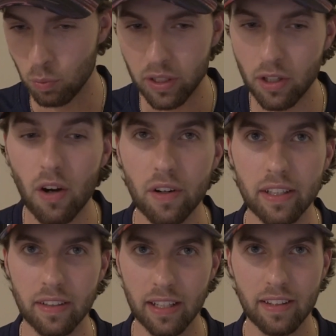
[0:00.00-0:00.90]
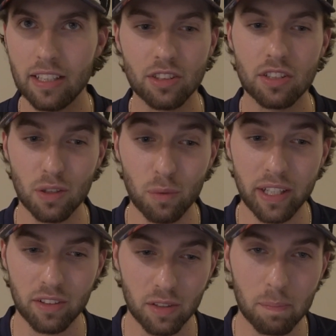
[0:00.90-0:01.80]
recurring. That's just
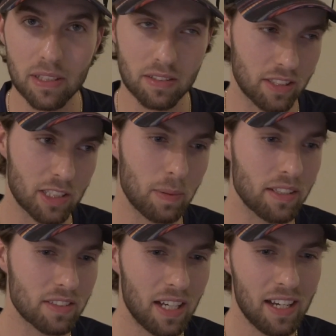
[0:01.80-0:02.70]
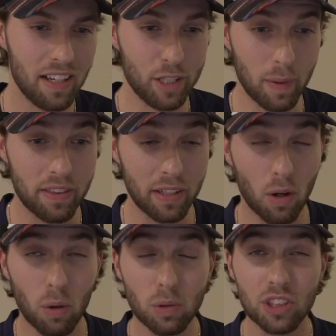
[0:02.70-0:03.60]
a regular business expense. And you
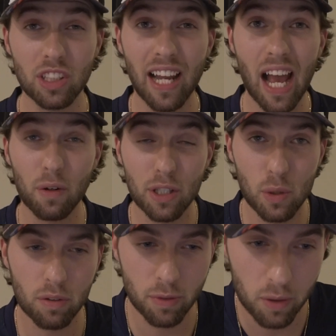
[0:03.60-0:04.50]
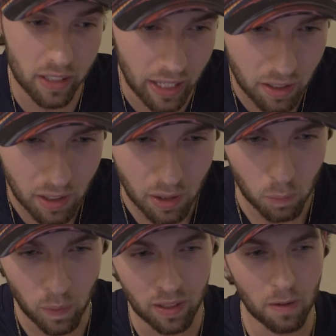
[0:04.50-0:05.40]
might think, holy shit, how can you afford that?
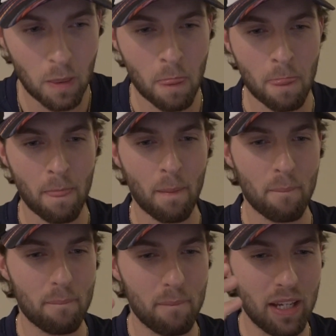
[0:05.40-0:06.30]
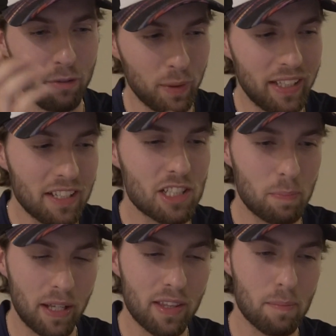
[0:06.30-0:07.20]
Well, if we
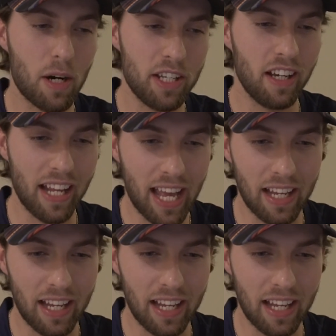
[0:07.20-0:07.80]
didn't spend the money